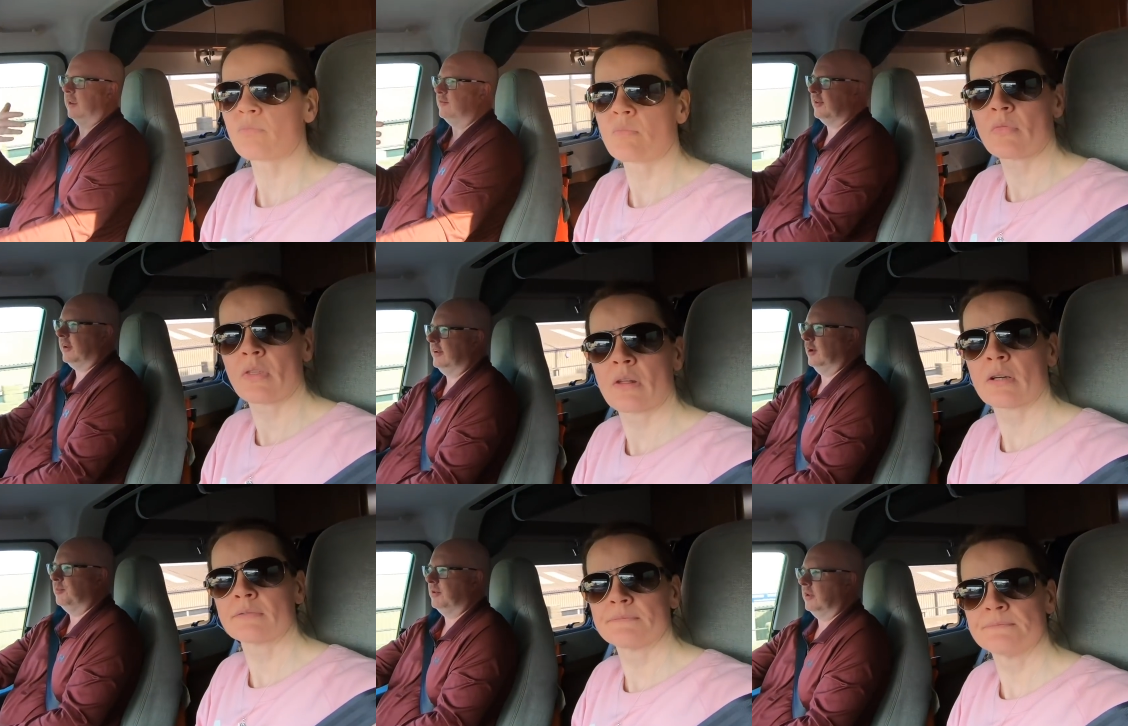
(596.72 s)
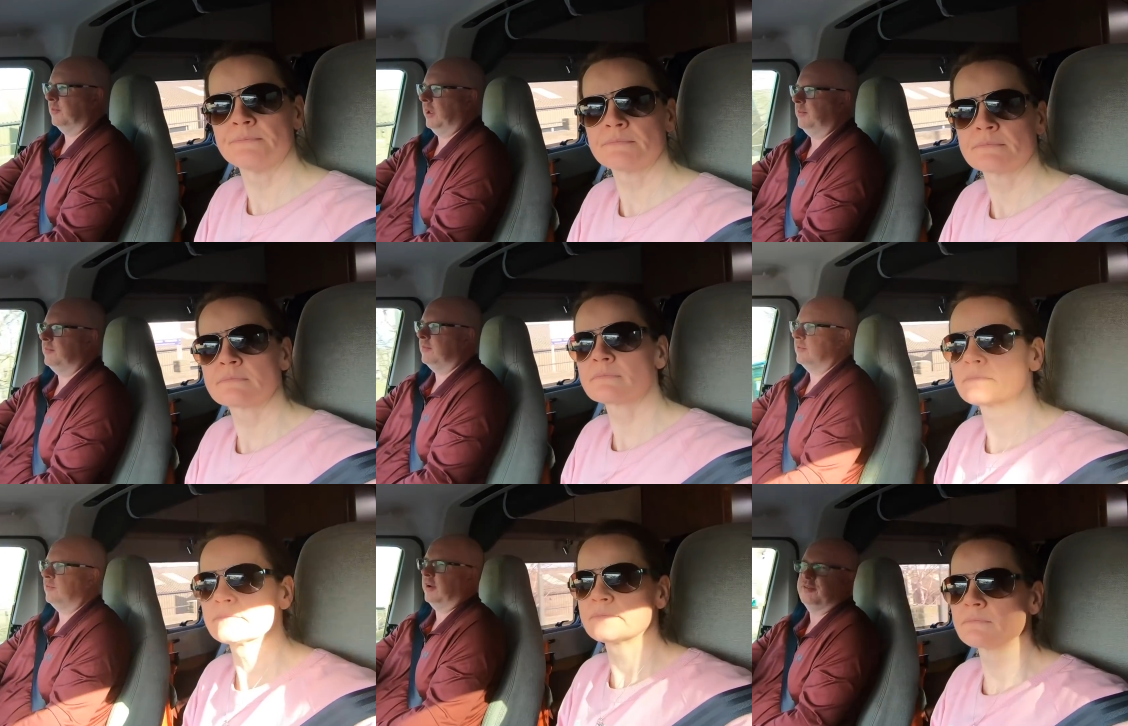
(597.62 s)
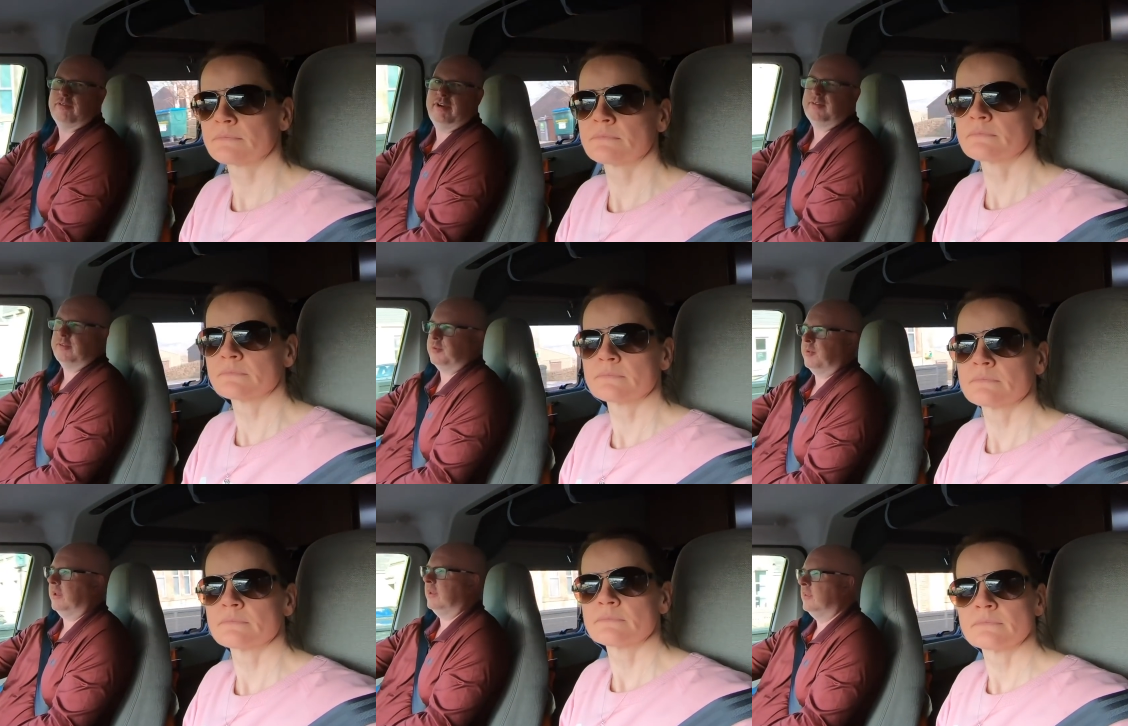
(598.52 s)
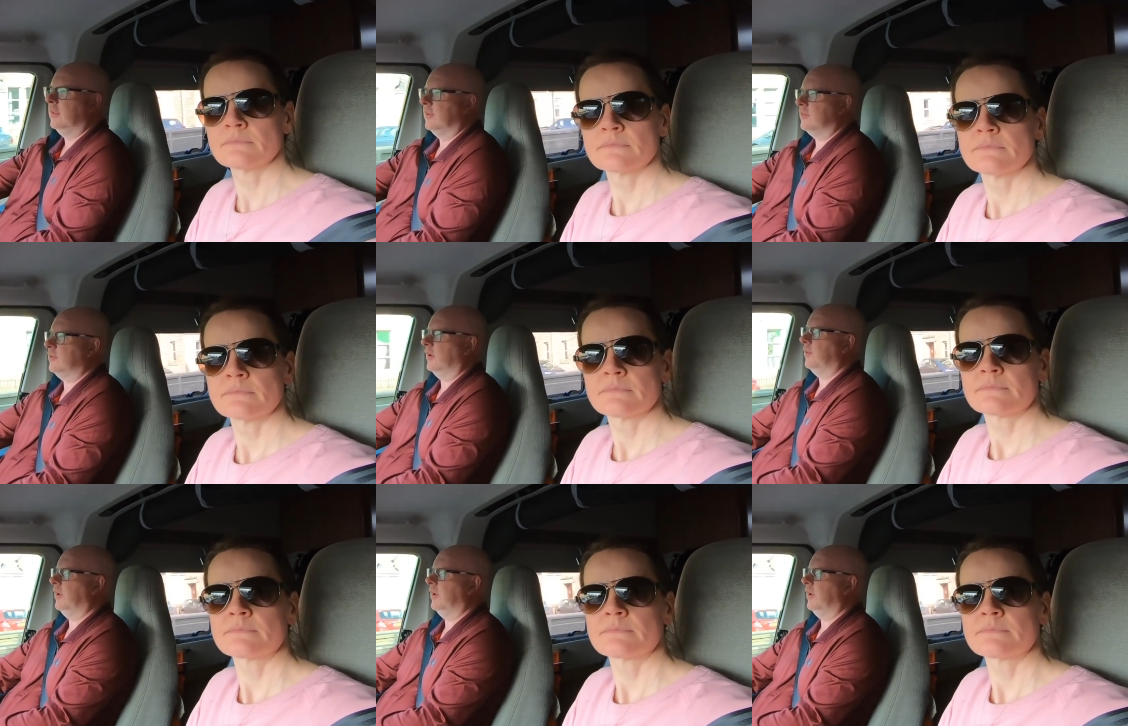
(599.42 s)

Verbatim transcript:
Speaker 1: kept flying open on the way, driving around everywhere. So